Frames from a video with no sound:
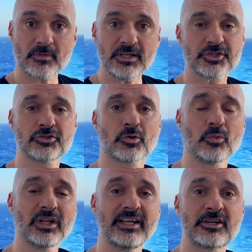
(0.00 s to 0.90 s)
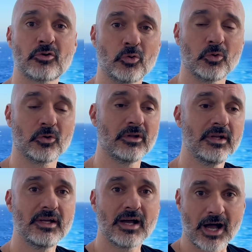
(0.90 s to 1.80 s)
So it's a really cool
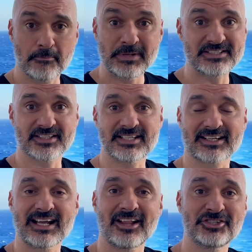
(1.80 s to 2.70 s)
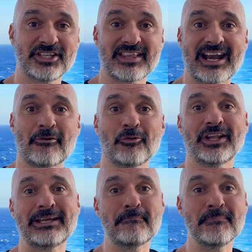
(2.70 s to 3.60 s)
piece of technology that I
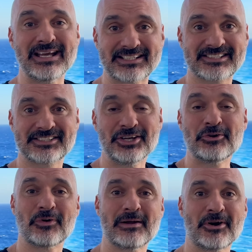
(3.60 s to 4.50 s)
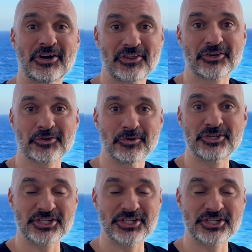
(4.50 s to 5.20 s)
really miss when I'm on other cruise